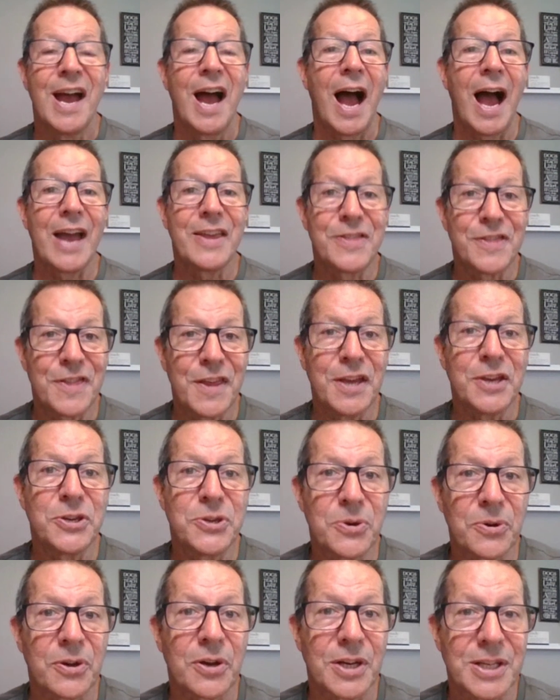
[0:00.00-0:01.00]
I think
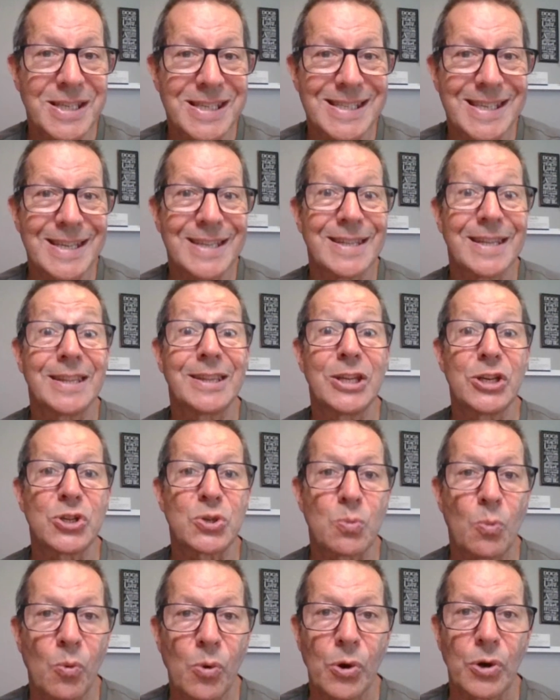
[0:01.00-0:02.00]
you're going to see that
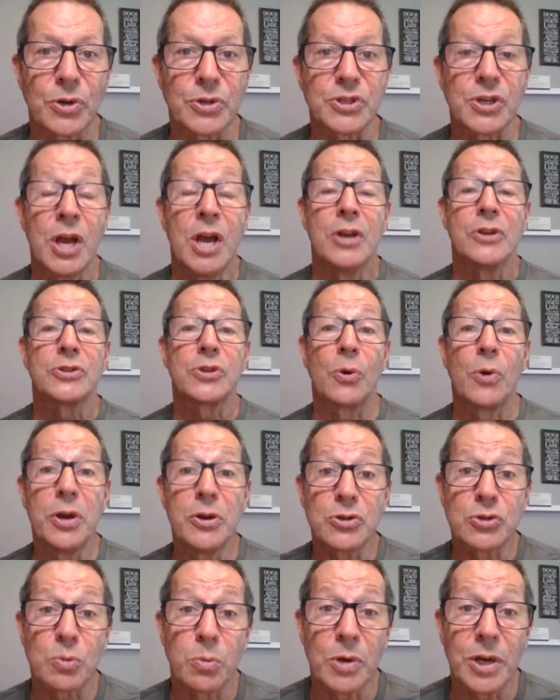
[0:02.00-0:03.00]
this works. So
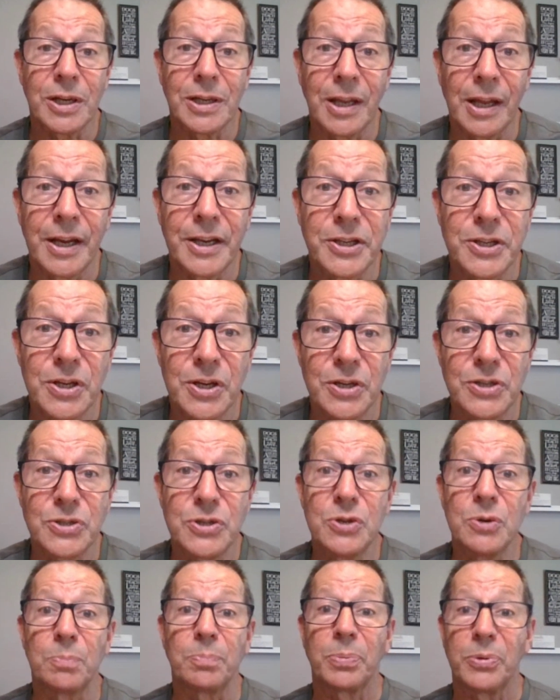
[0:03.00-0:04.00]
here's what I'd like you to
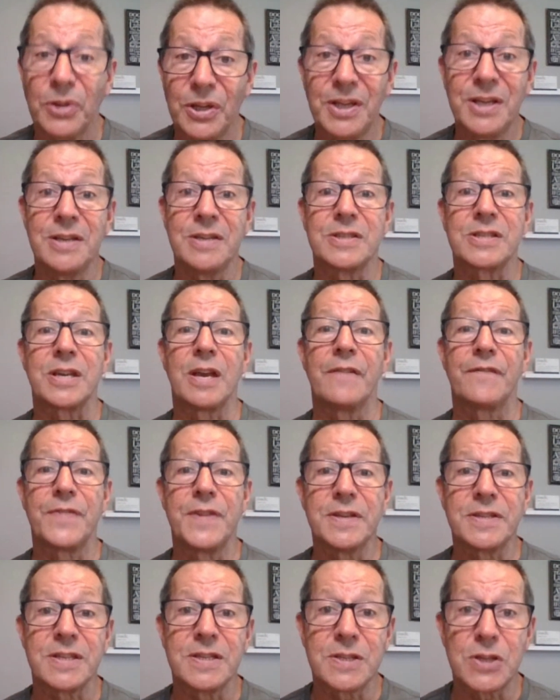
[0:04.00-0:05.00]
do. Please, if
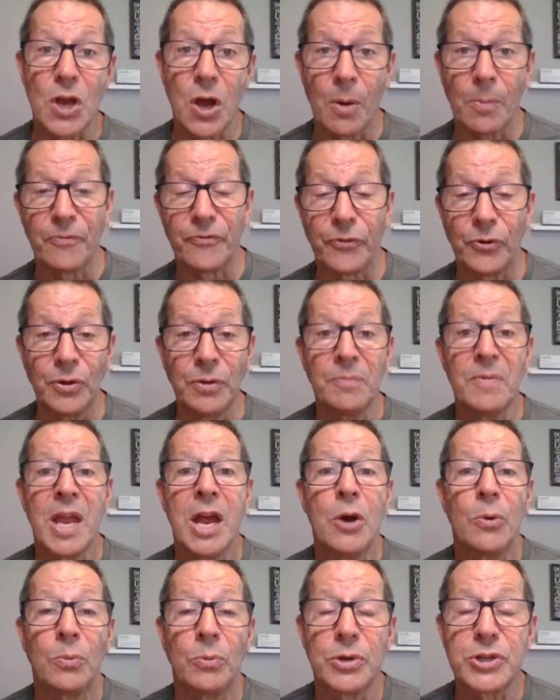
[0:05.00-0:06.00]
this is helpful,
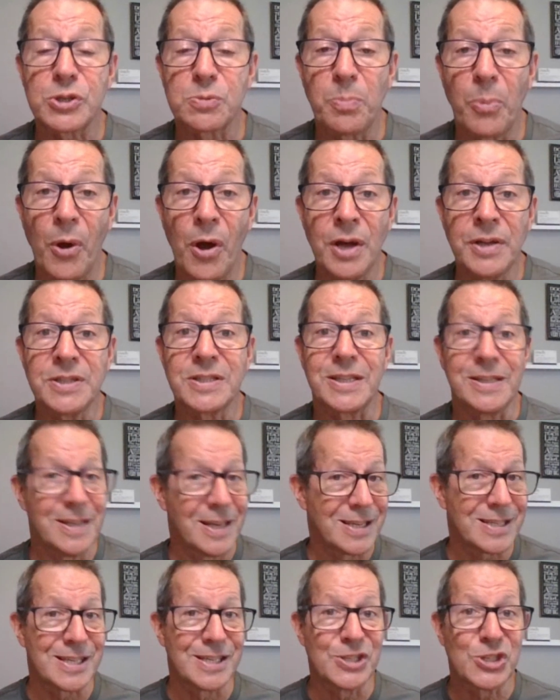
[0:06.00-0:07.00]
respond to
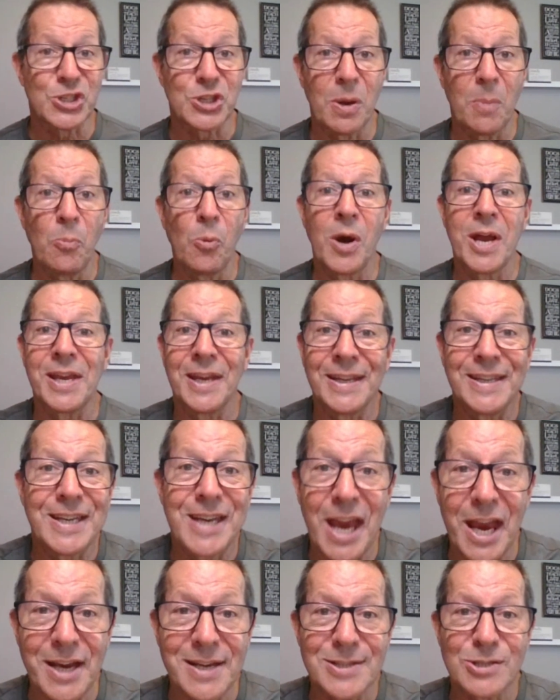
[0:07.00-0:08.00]
this in some way.
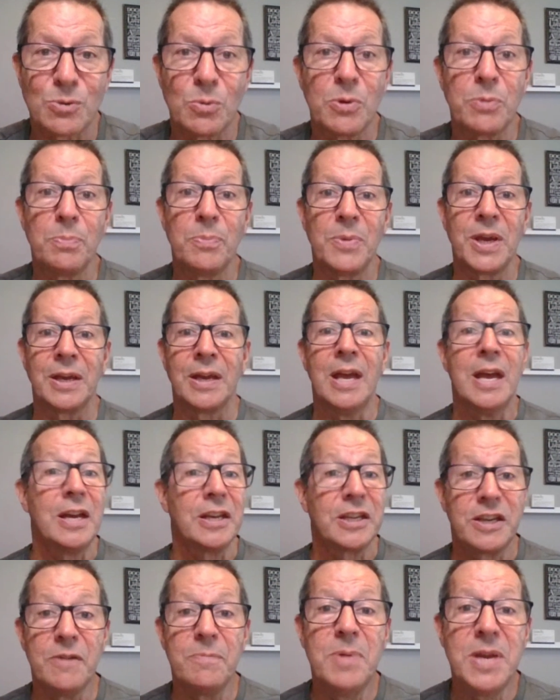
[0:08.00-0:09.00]
Engage with me.
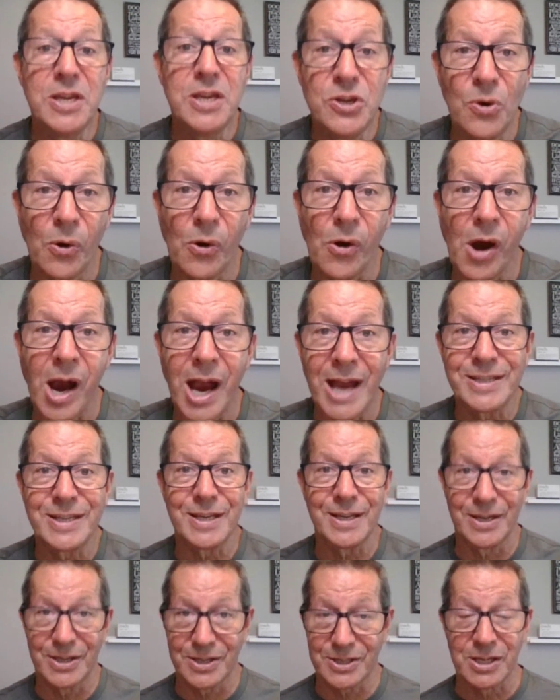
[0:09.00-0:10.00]
Give me your
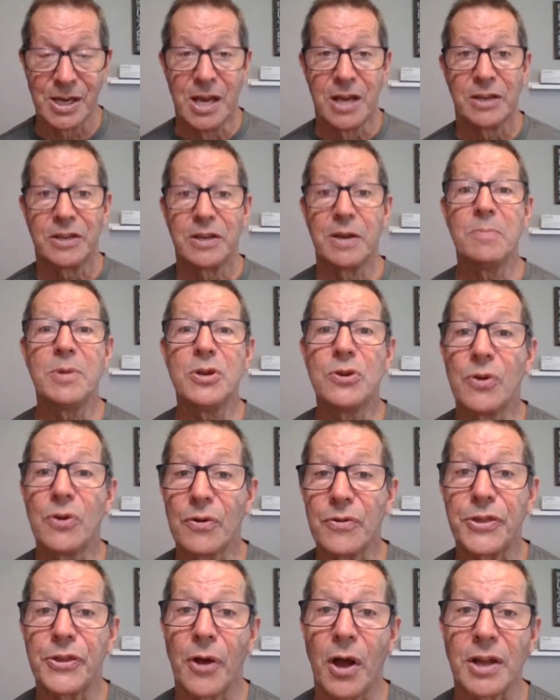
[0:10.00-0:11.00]
ideas. Give me your
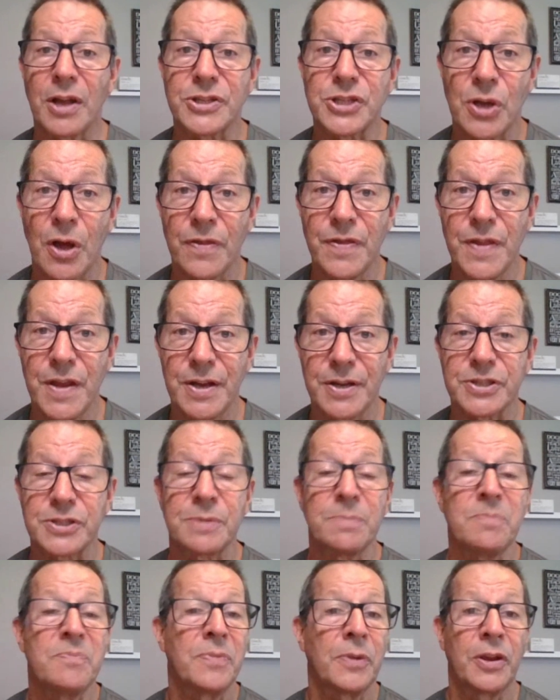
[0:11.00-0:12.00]
thoughts on
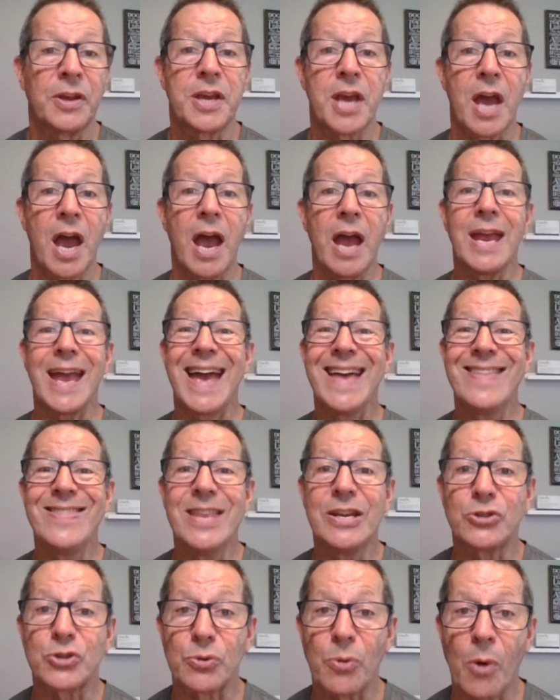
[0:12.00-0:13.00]
this, okay? And
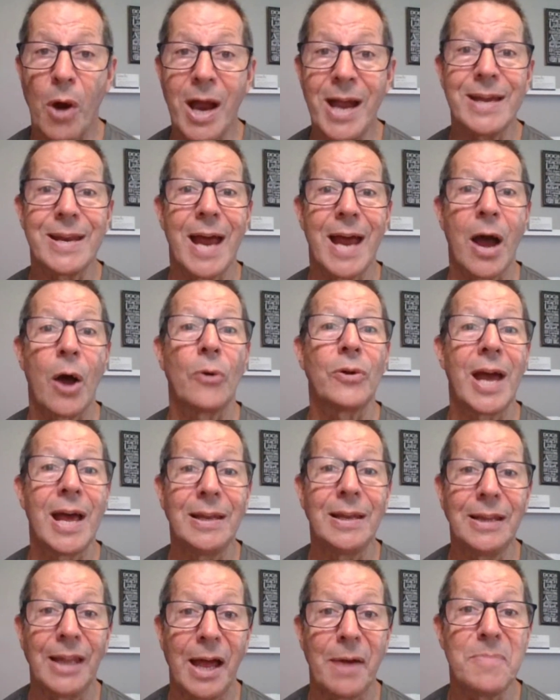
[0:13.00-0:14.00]
then try it out
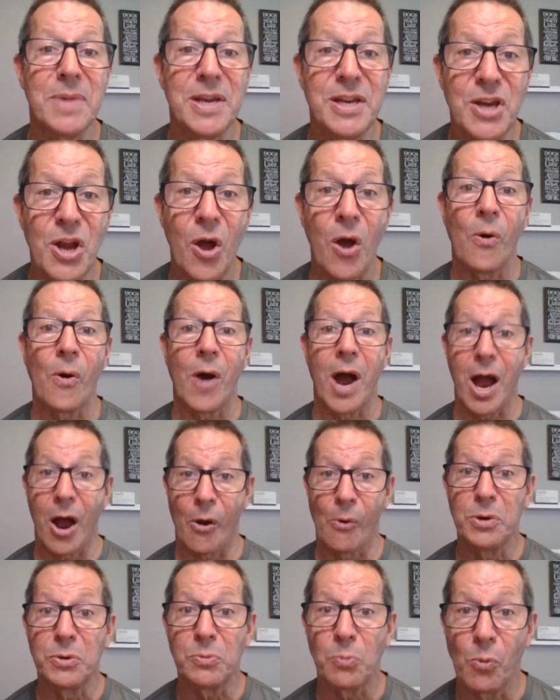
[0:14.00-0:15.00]
and let me know
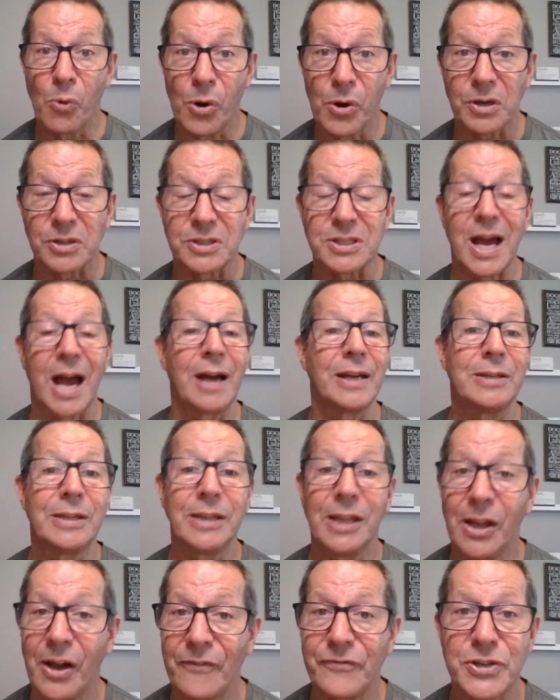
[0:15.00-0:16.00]
how it worked. I'd
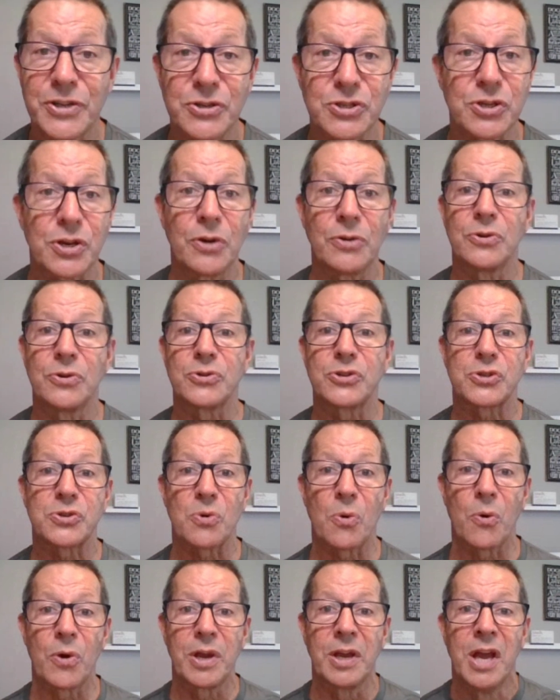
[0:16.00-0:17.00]
love to share your
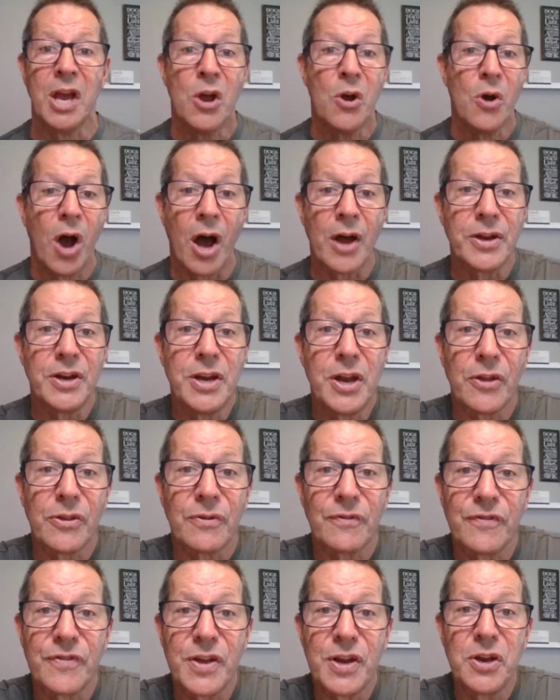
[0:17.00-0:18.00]
story on another
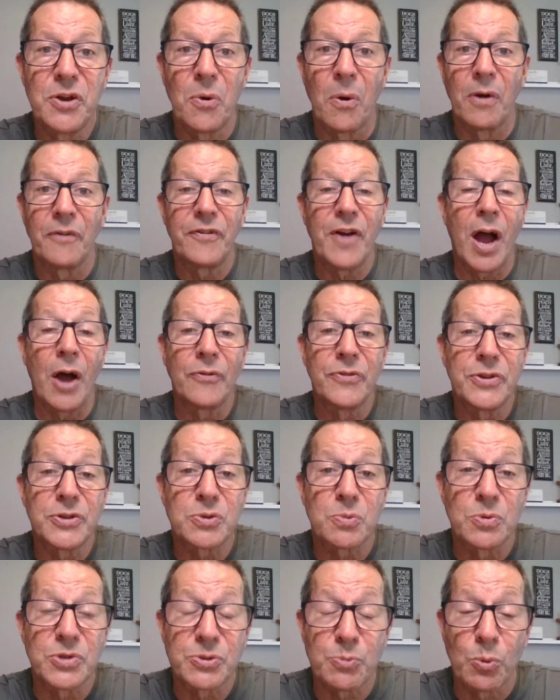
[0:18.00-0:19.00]
video of how
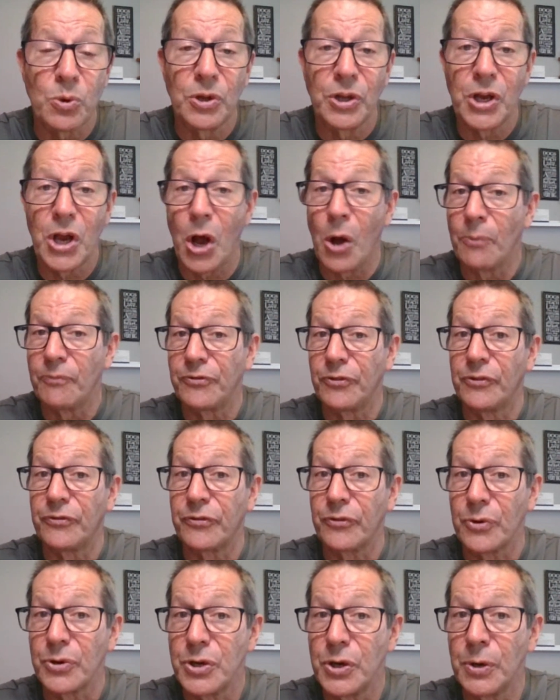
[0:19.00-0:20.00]
this was really helpful
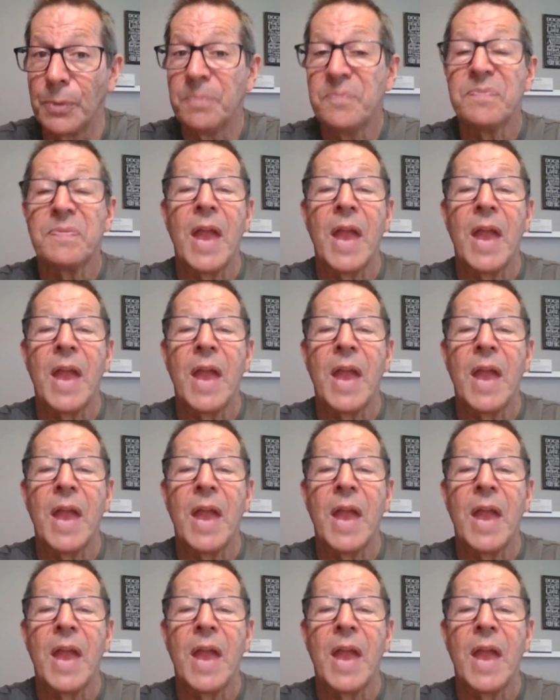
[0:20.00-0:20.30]
for you.